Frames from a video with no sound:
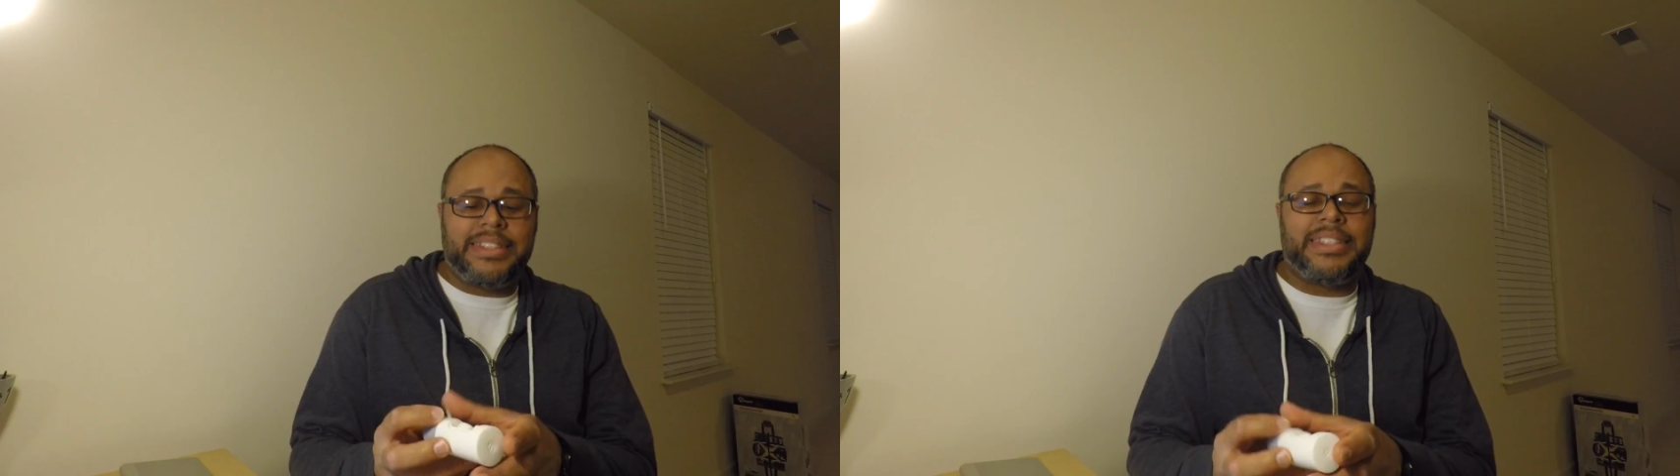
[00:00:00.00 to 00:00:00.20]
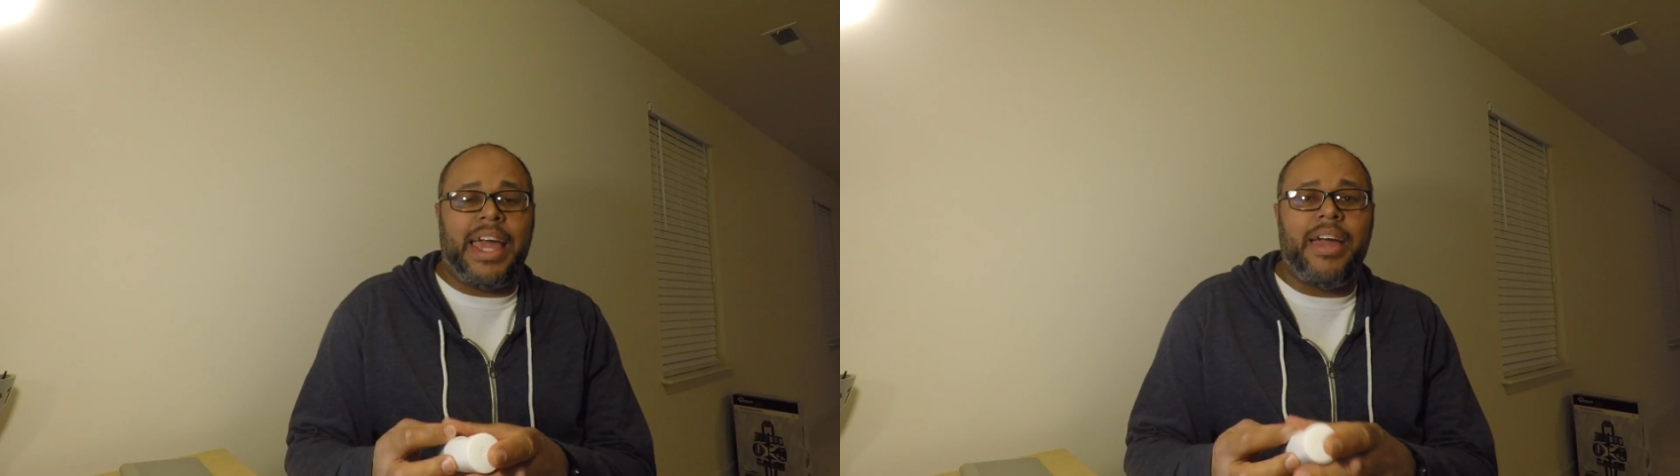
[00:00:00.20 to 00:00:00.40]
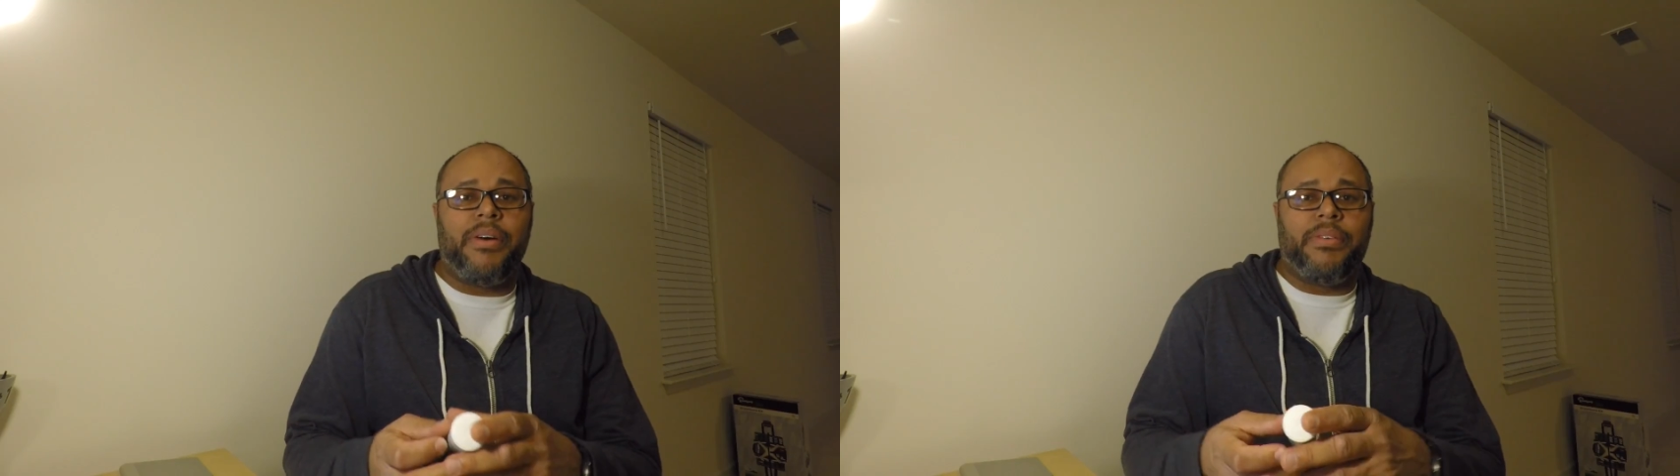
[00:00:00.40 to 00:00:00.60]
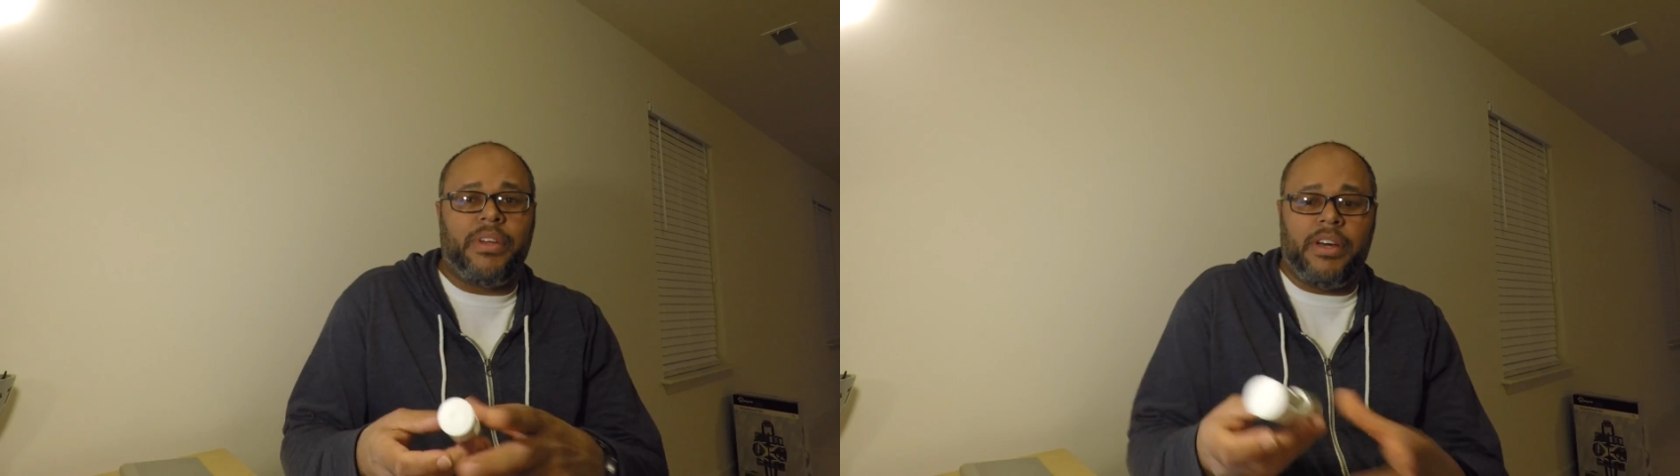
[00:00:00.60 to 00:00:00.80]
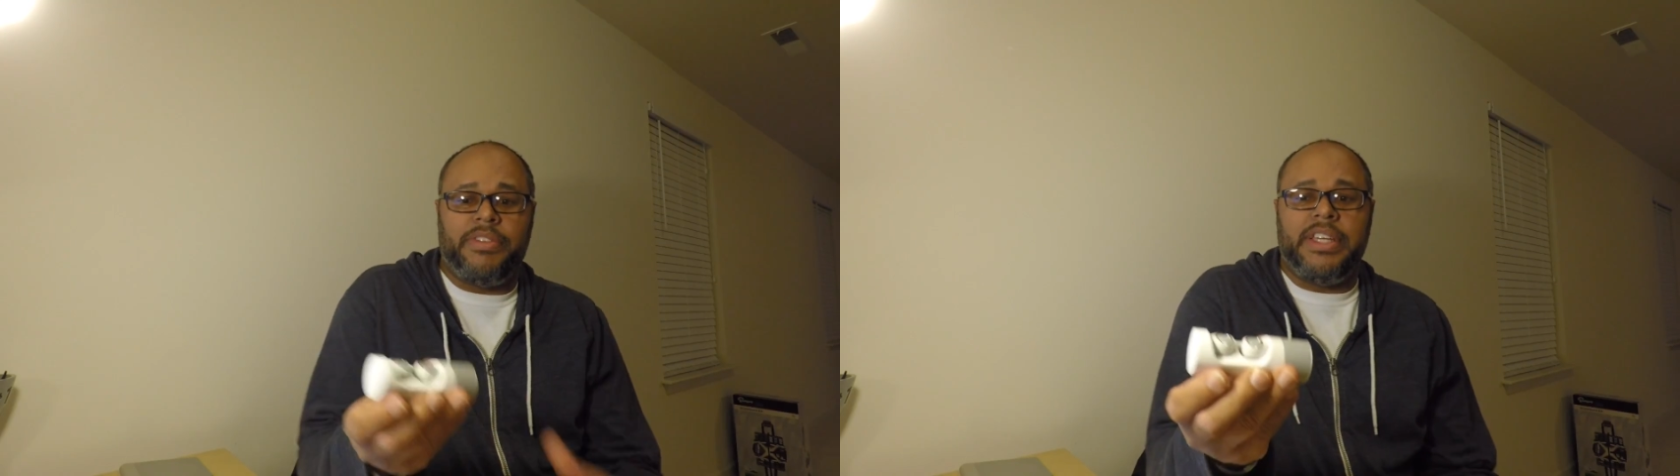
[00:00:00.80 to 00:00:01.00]
sound
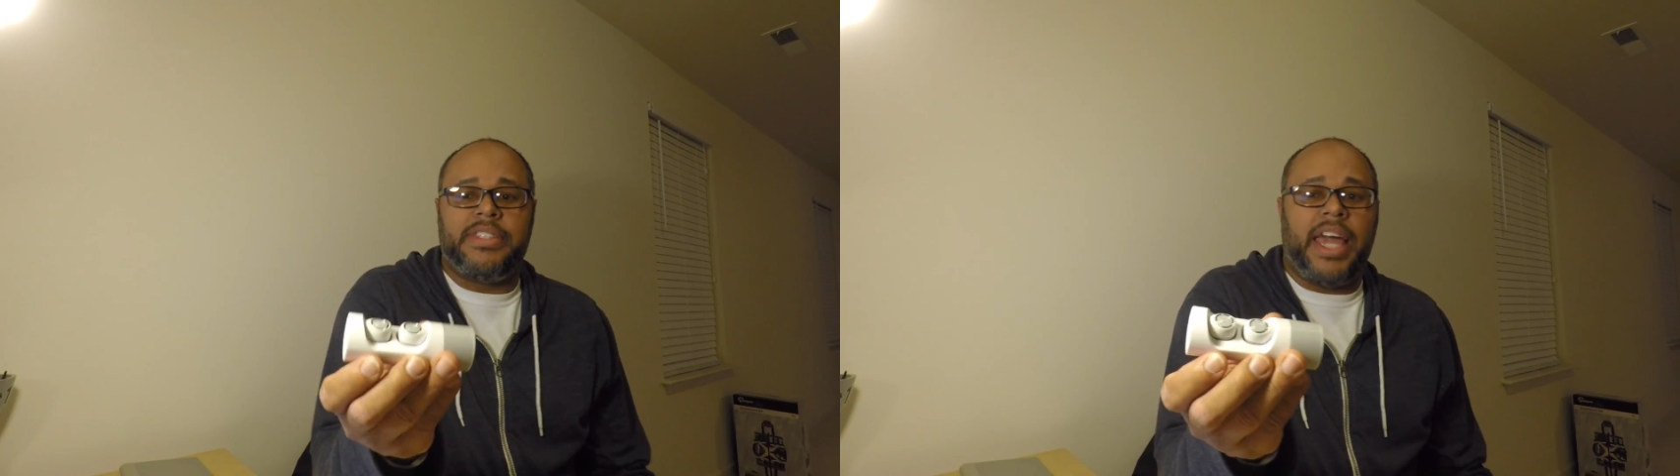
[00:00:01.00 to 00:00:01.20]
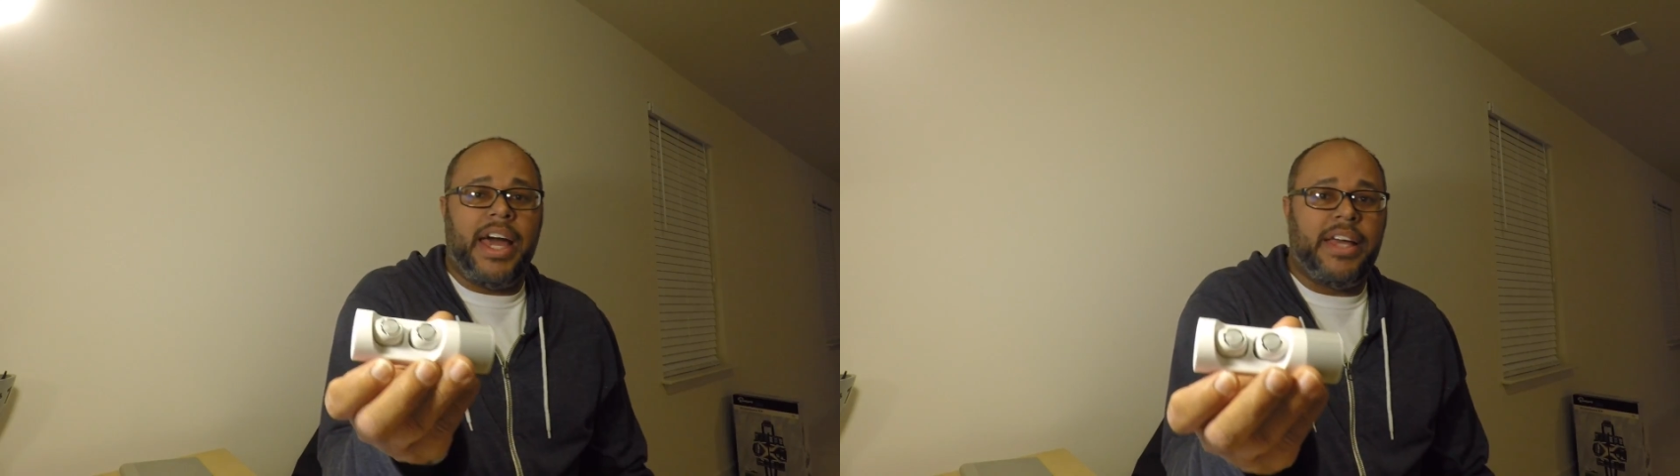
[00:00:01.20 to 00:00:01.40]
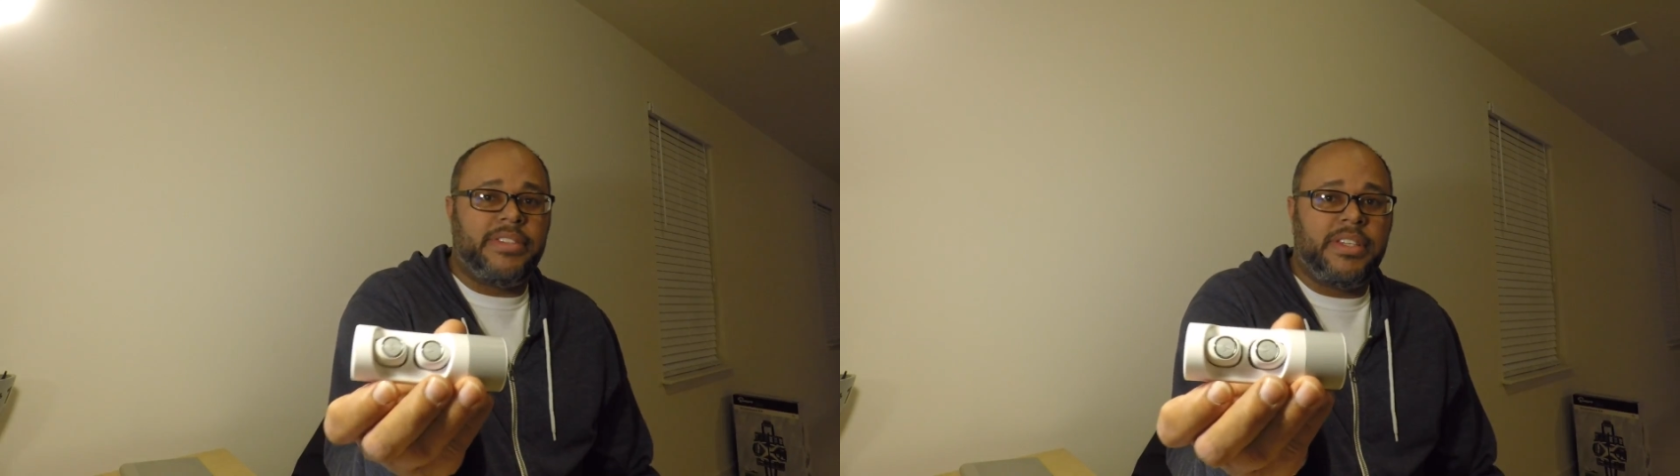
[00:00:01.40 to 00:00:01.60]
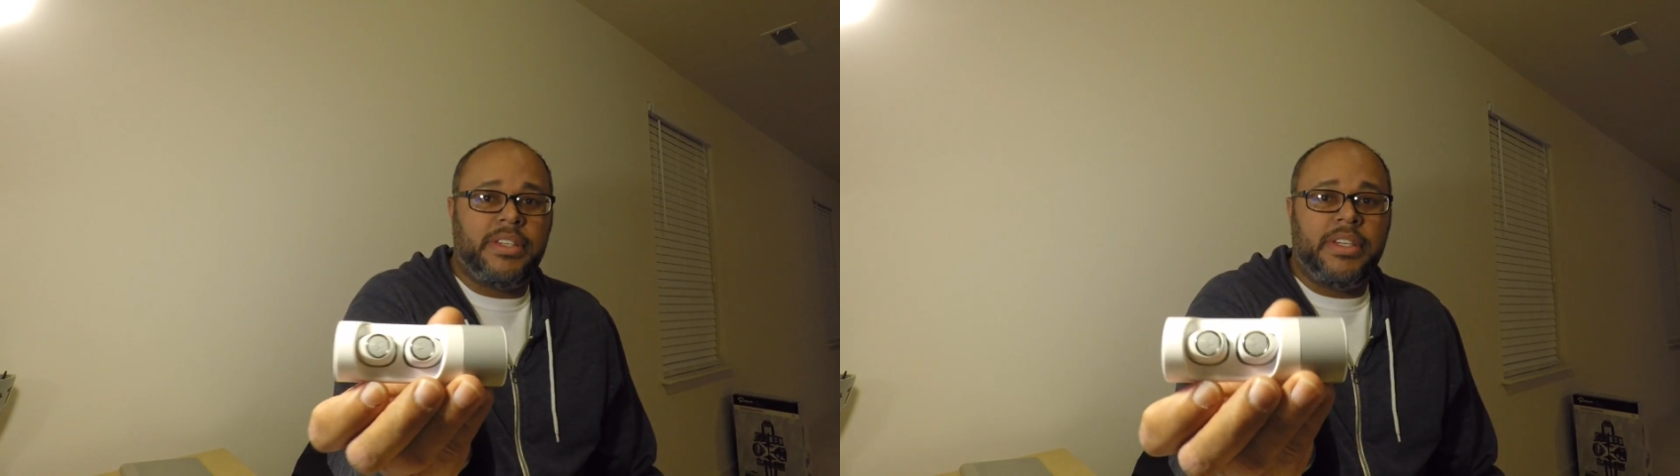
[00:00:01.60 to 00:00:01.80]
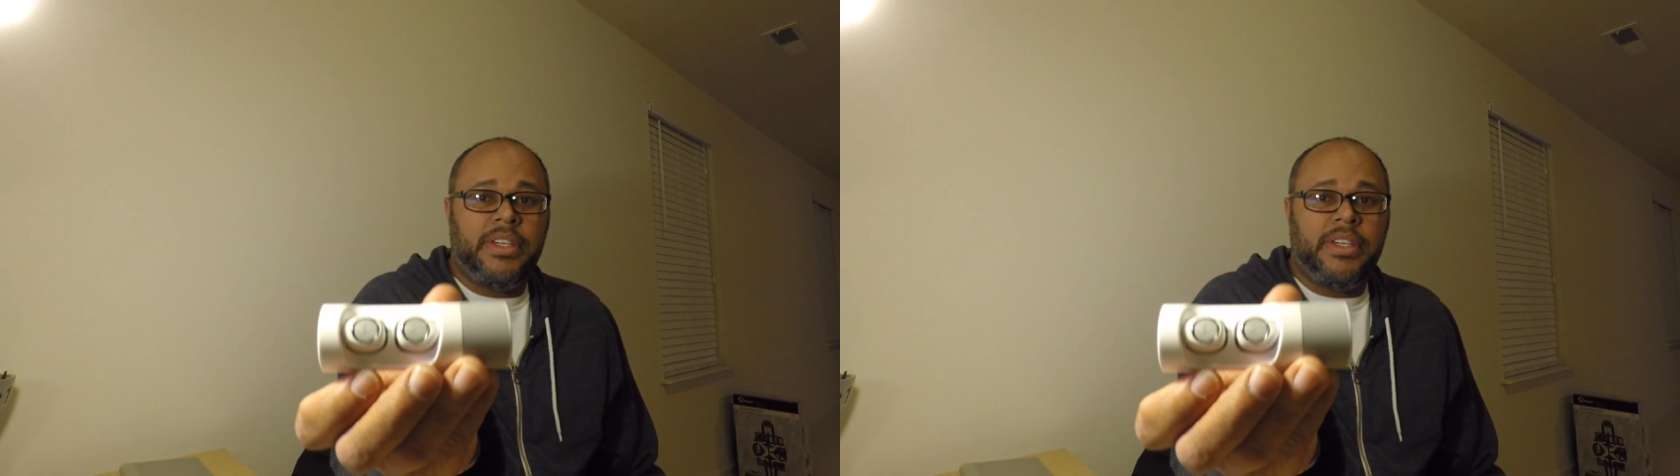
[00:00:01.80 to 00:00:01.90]
of these guys.